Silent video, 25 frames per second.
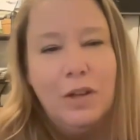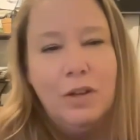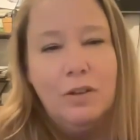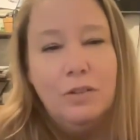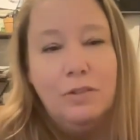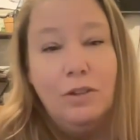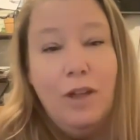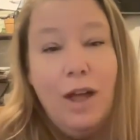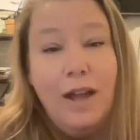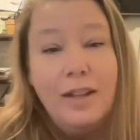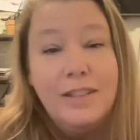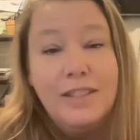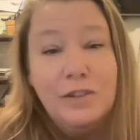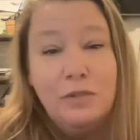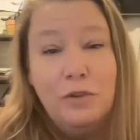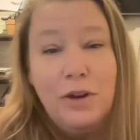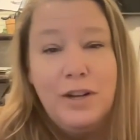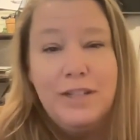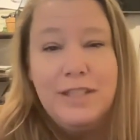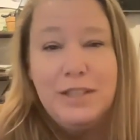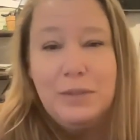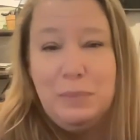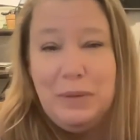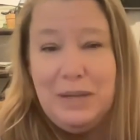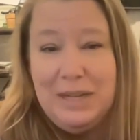lots of
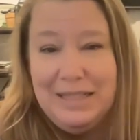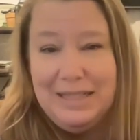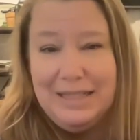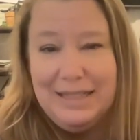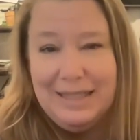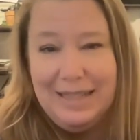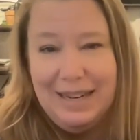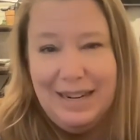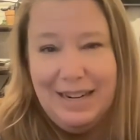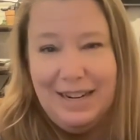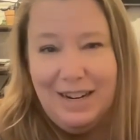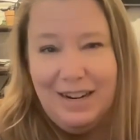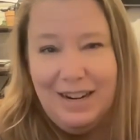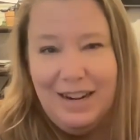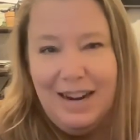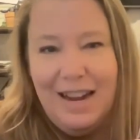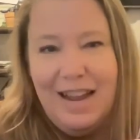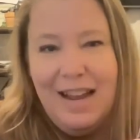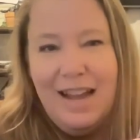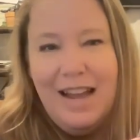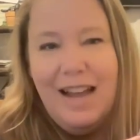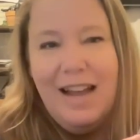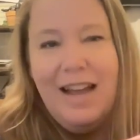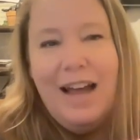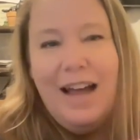recipes in here.
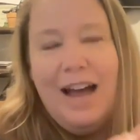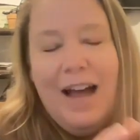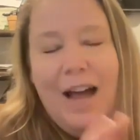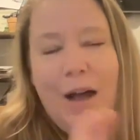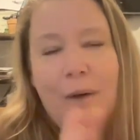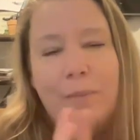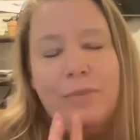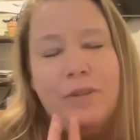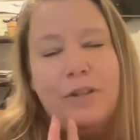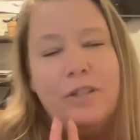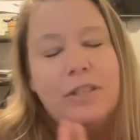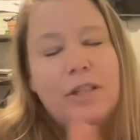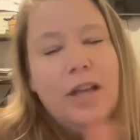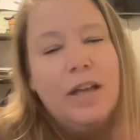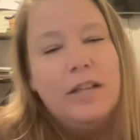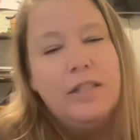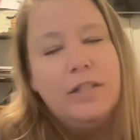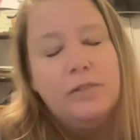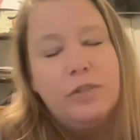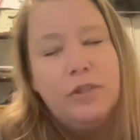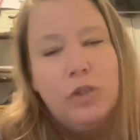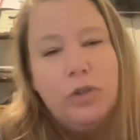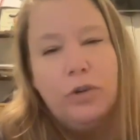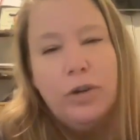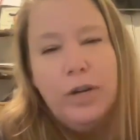There's lots of
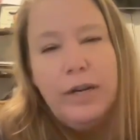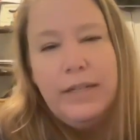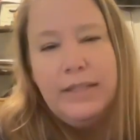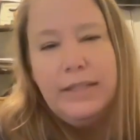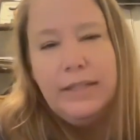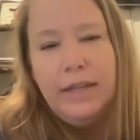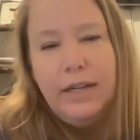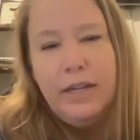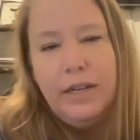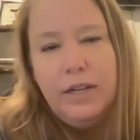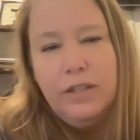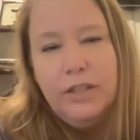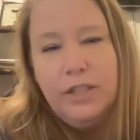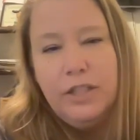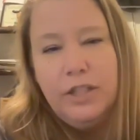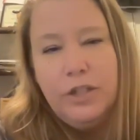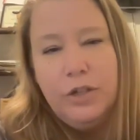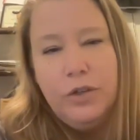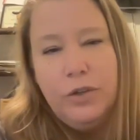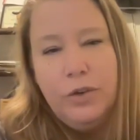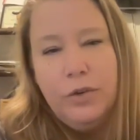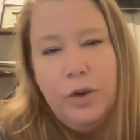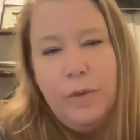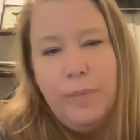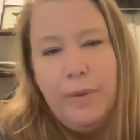stories in here
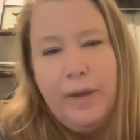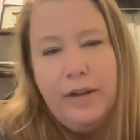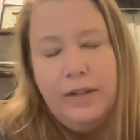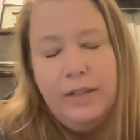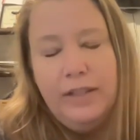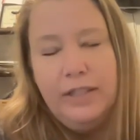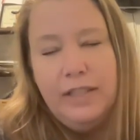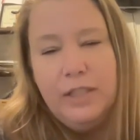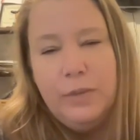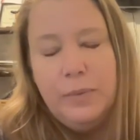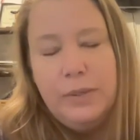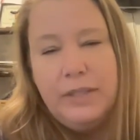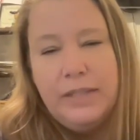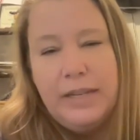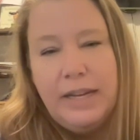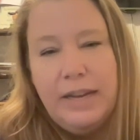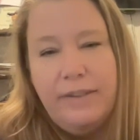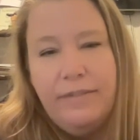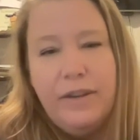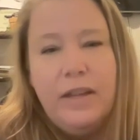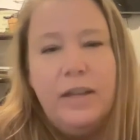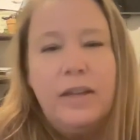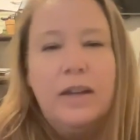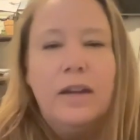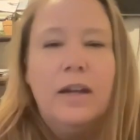too about Elizabeth
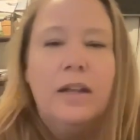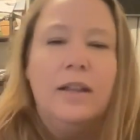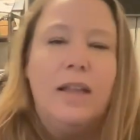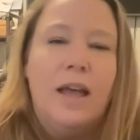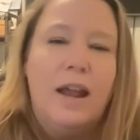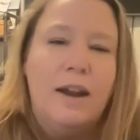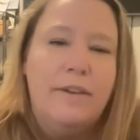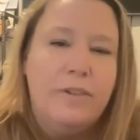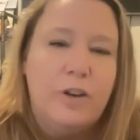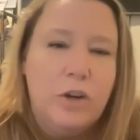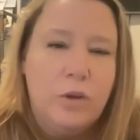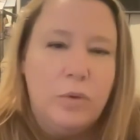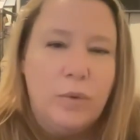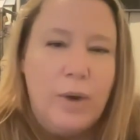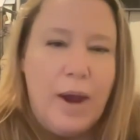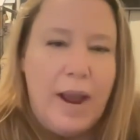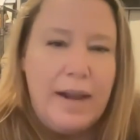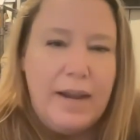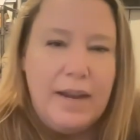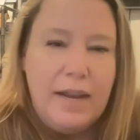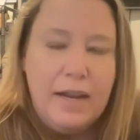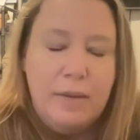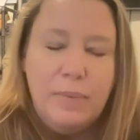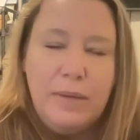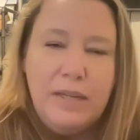David. A lot of her
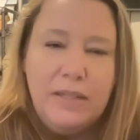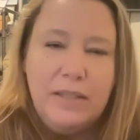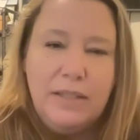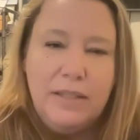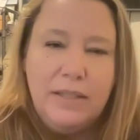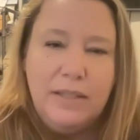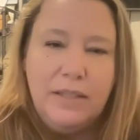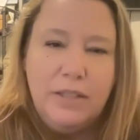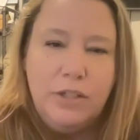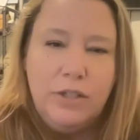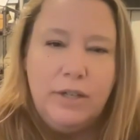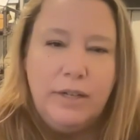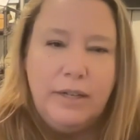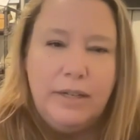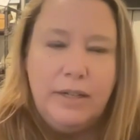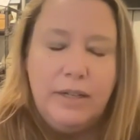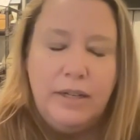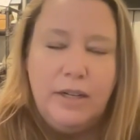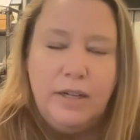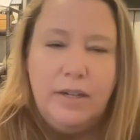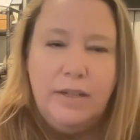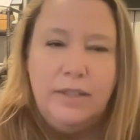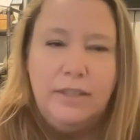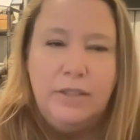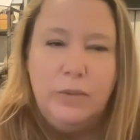writing pieces are in
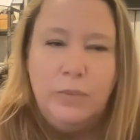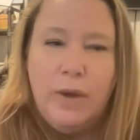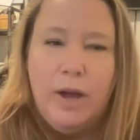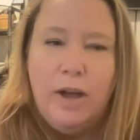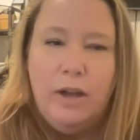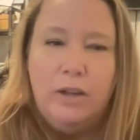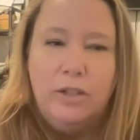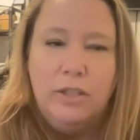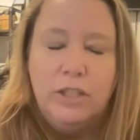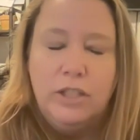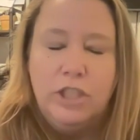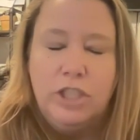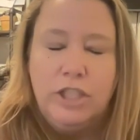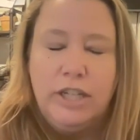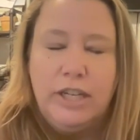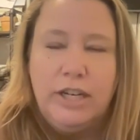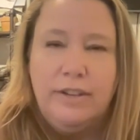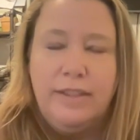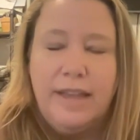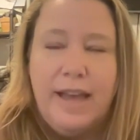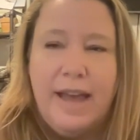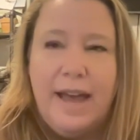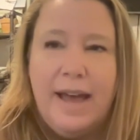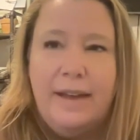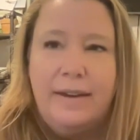here as well to share
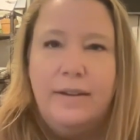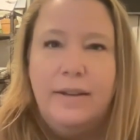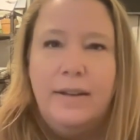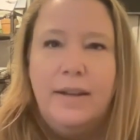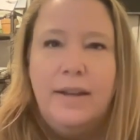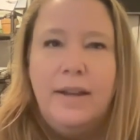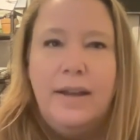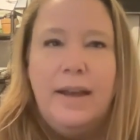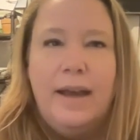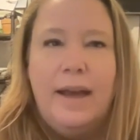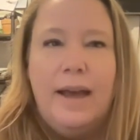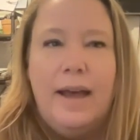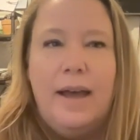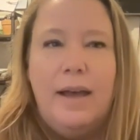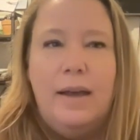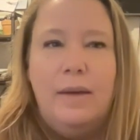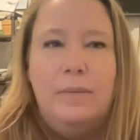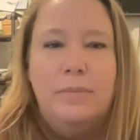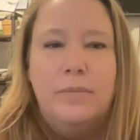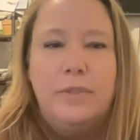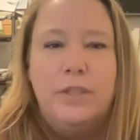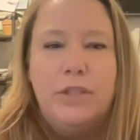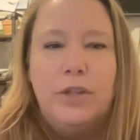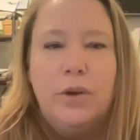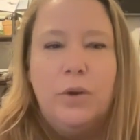that.
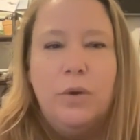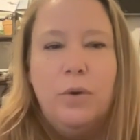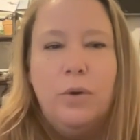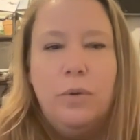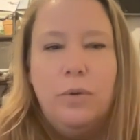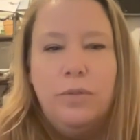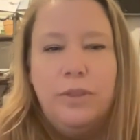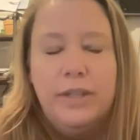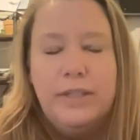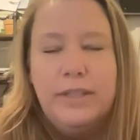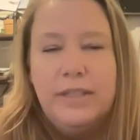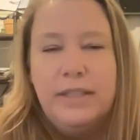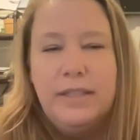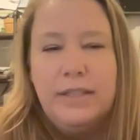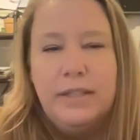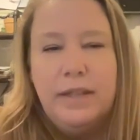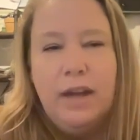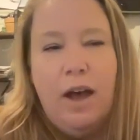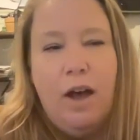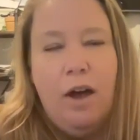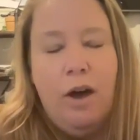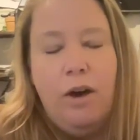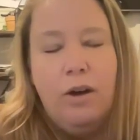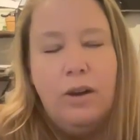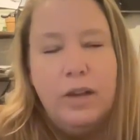So this is
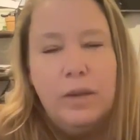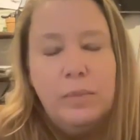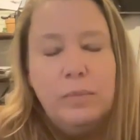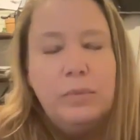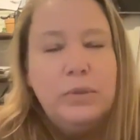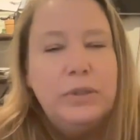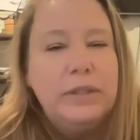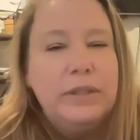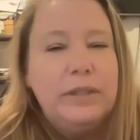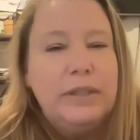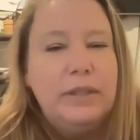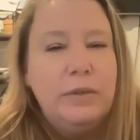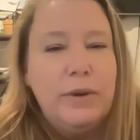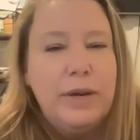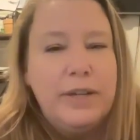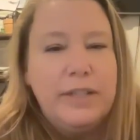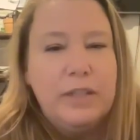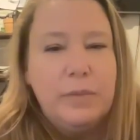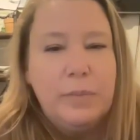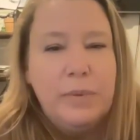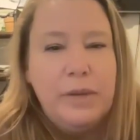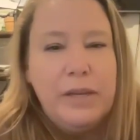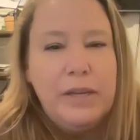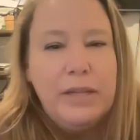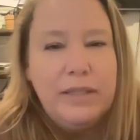not all completely
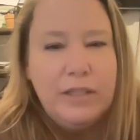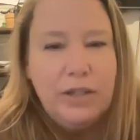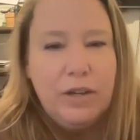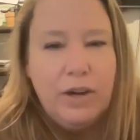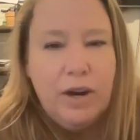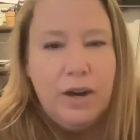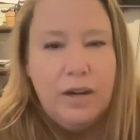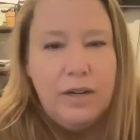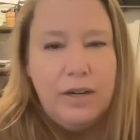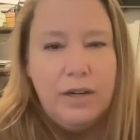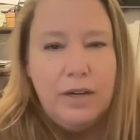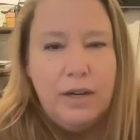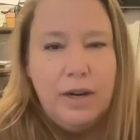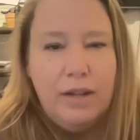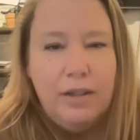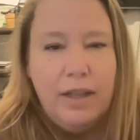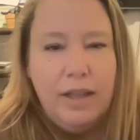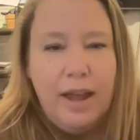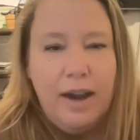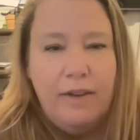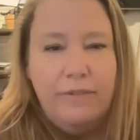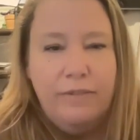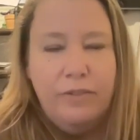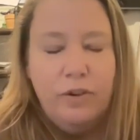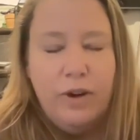recipes. There are a lot
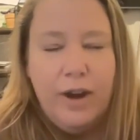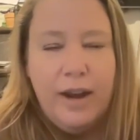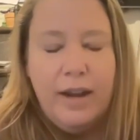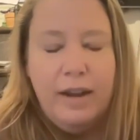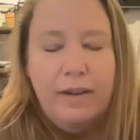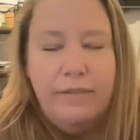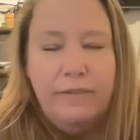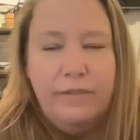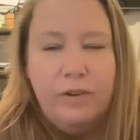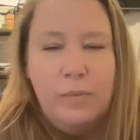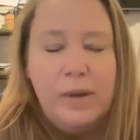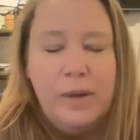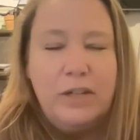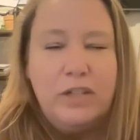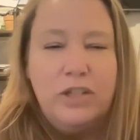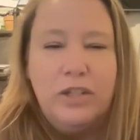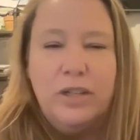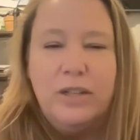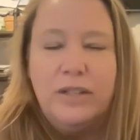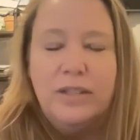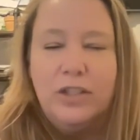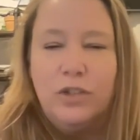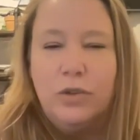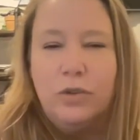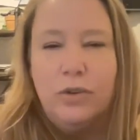of great information
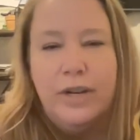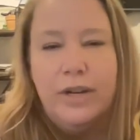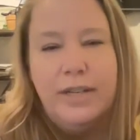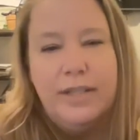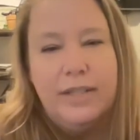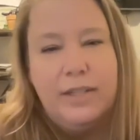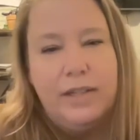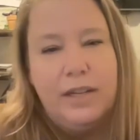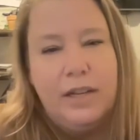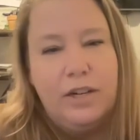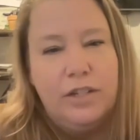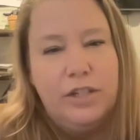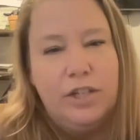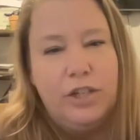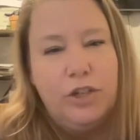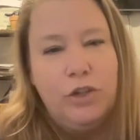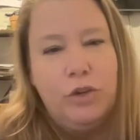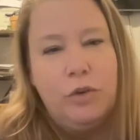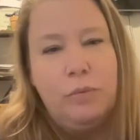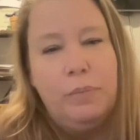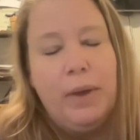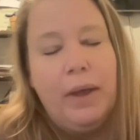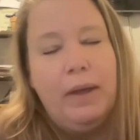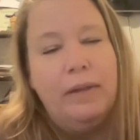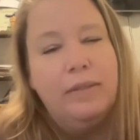and stories in here too,
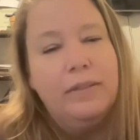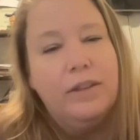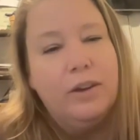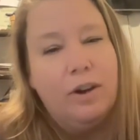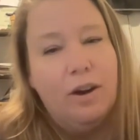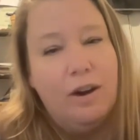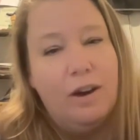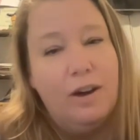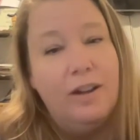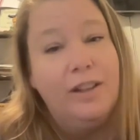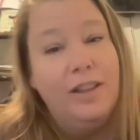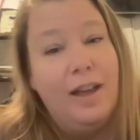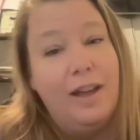but there are